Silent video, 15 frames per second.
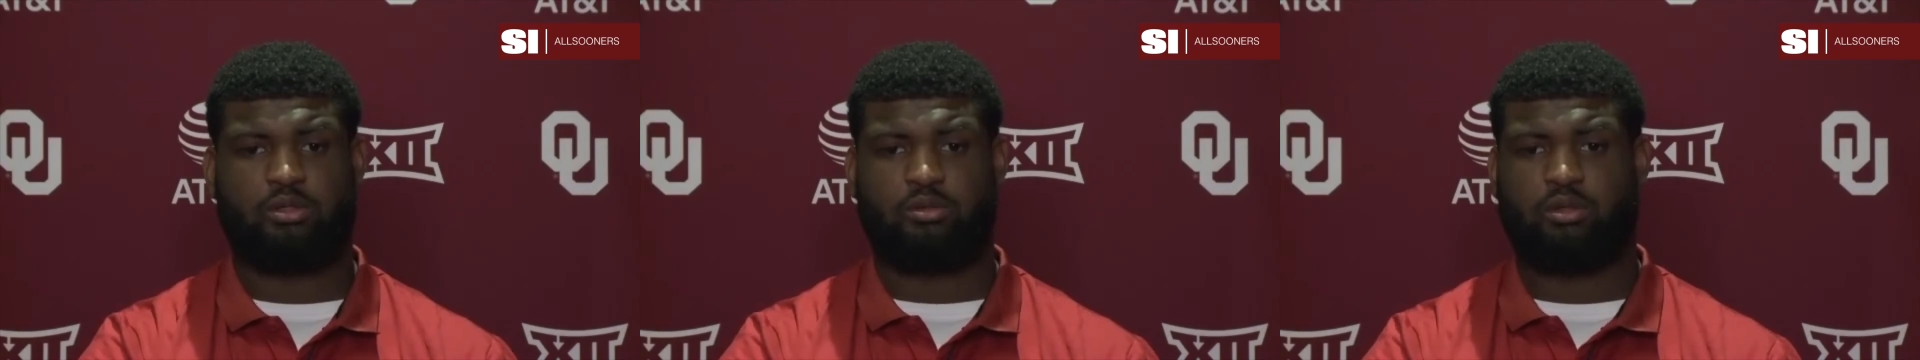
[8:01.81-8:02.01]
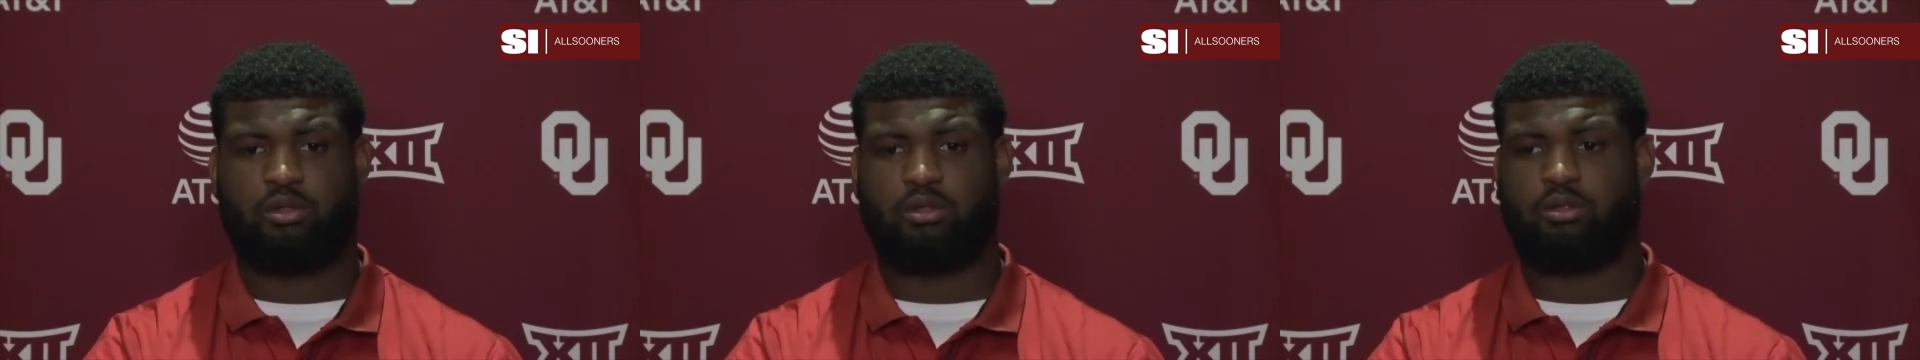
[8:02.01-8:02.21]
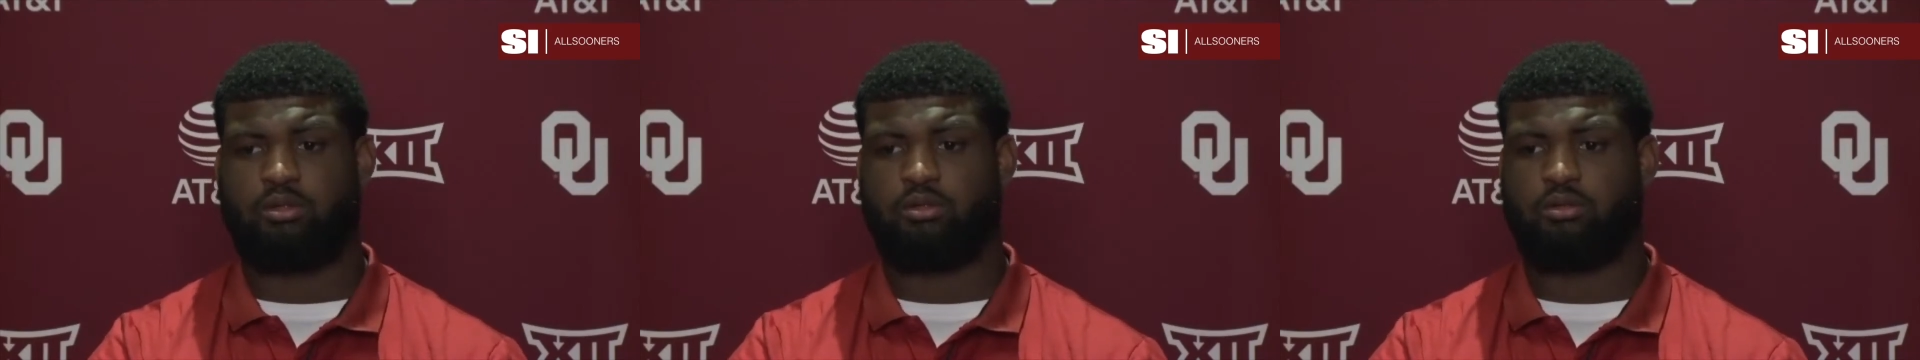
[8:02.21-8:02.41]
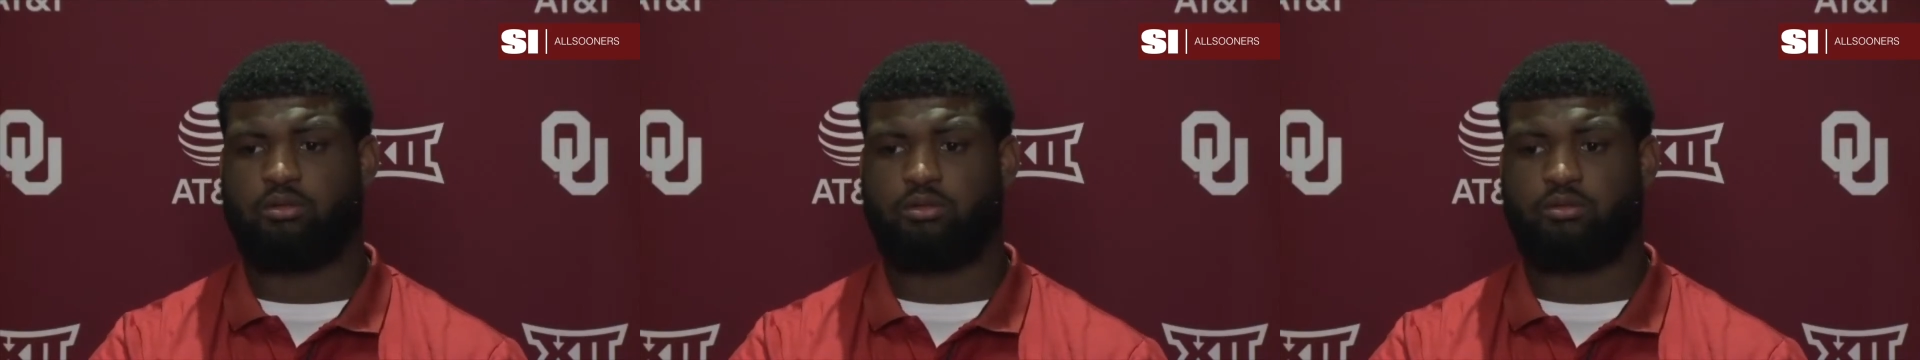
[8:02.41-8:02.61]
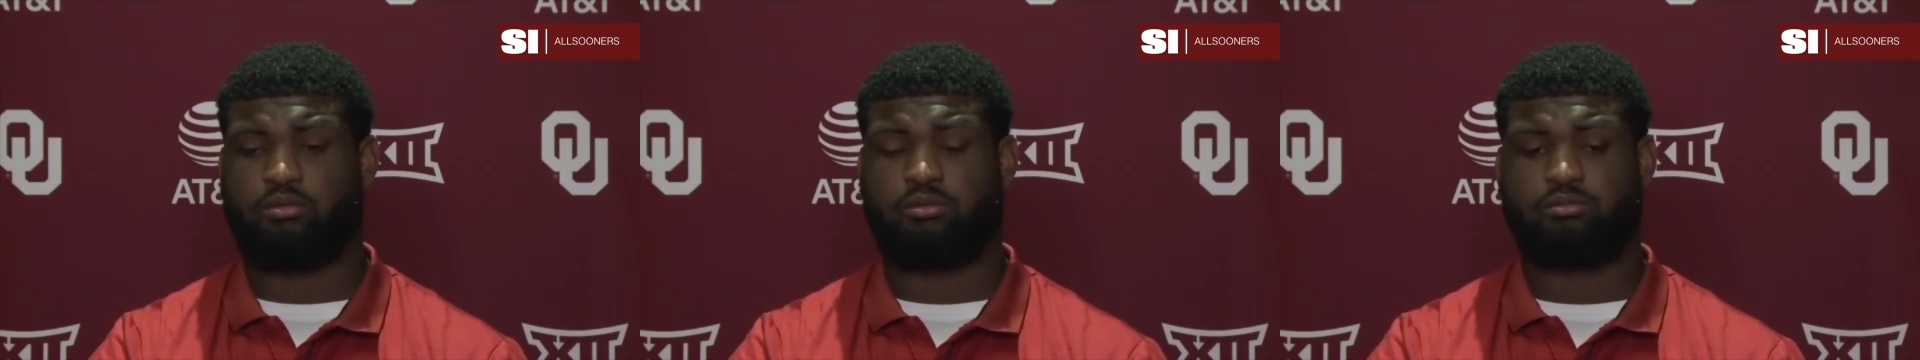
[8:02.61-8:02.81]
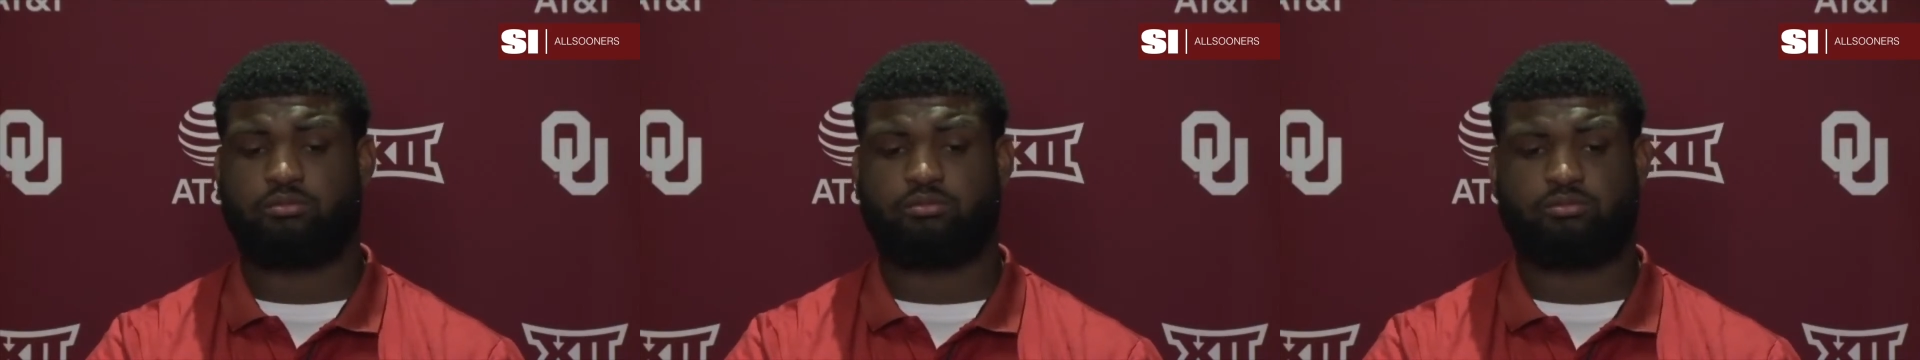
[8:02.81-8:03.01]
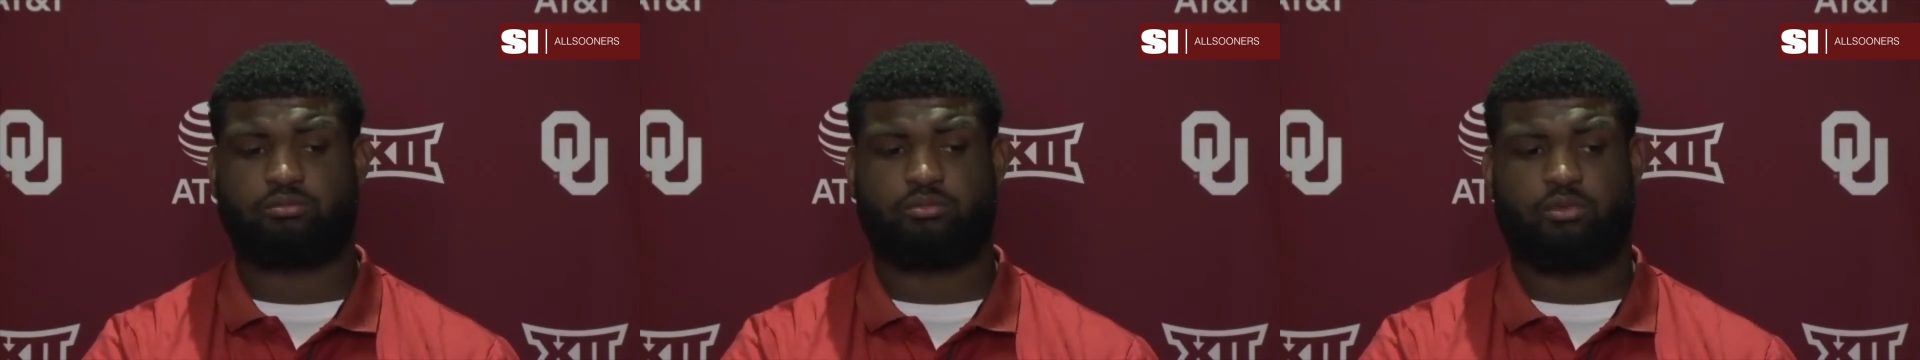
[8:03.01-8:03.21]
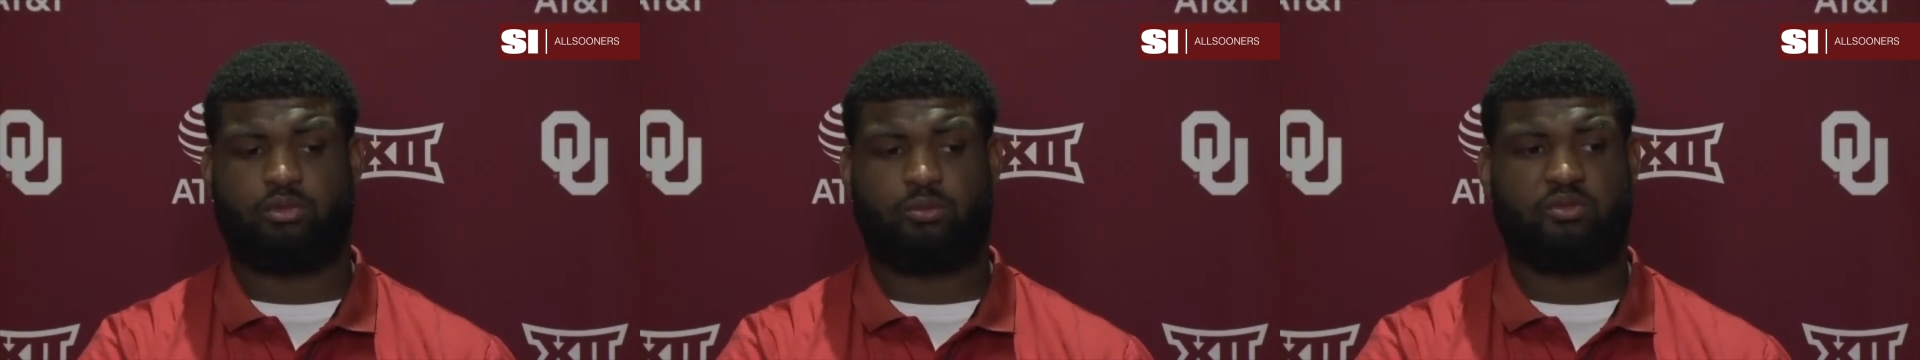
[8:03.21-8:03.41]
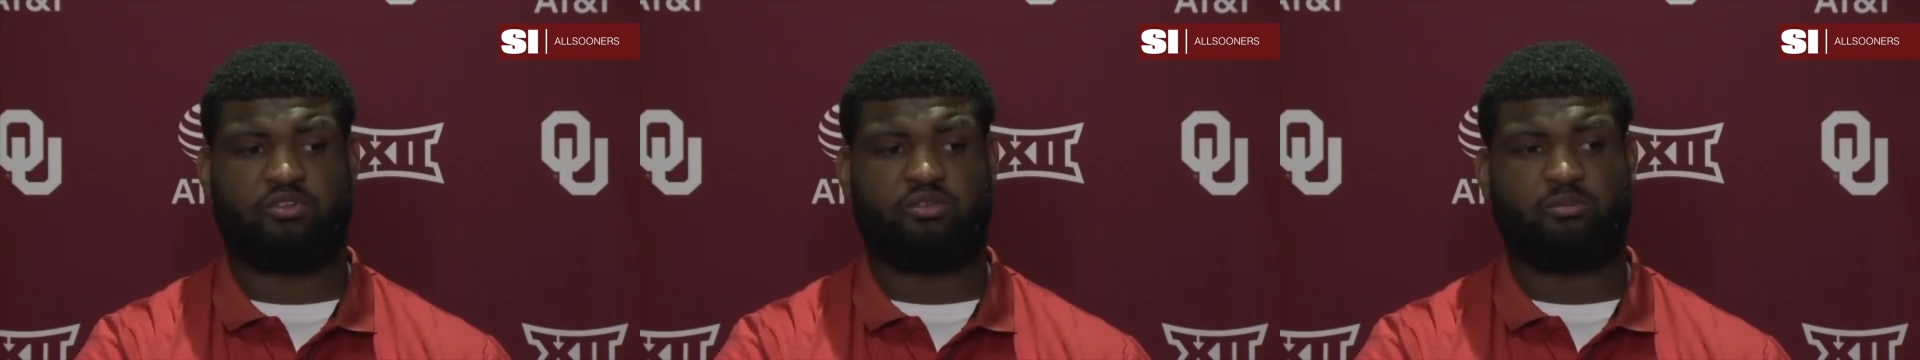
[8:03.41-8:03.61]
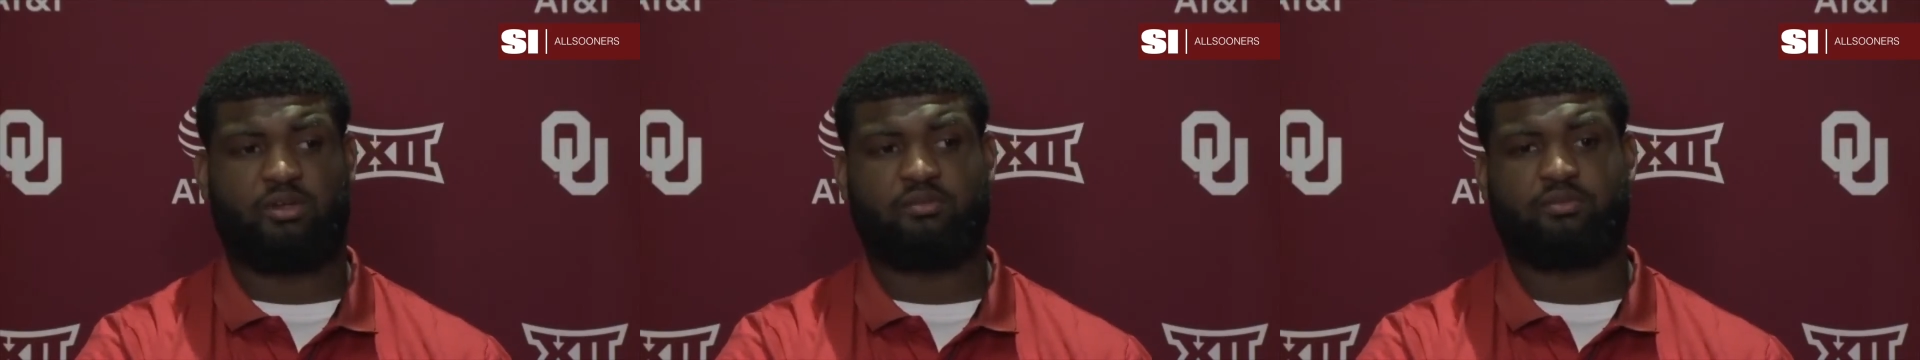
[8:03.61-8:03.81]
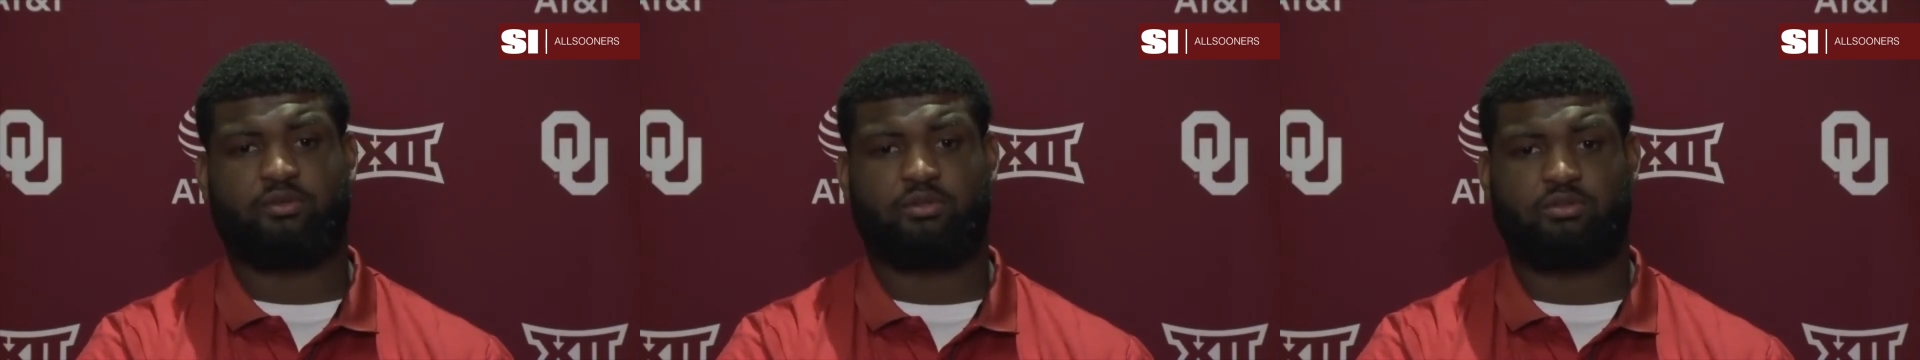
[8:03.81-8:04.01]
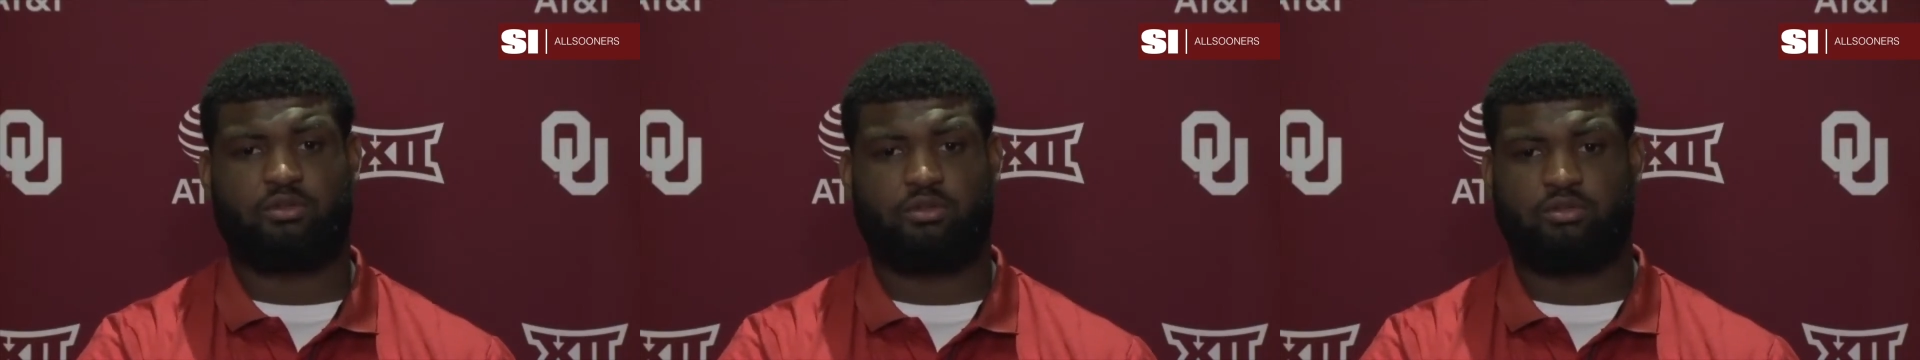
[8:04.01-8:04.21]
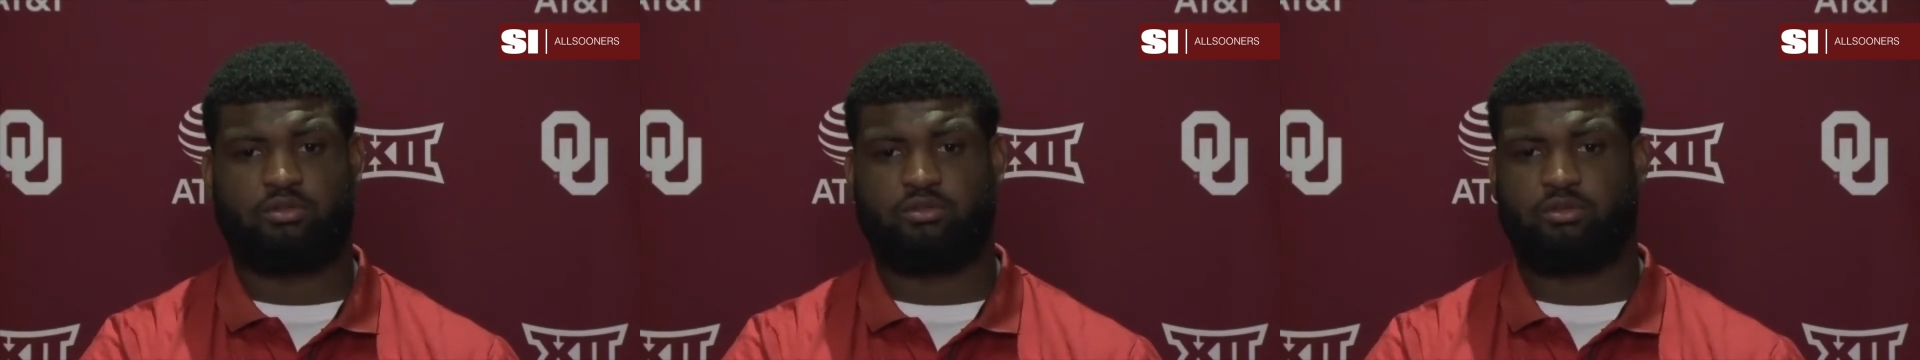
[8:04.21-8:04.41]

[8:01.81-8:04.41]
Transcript: And, you know, it wasn't my first loss,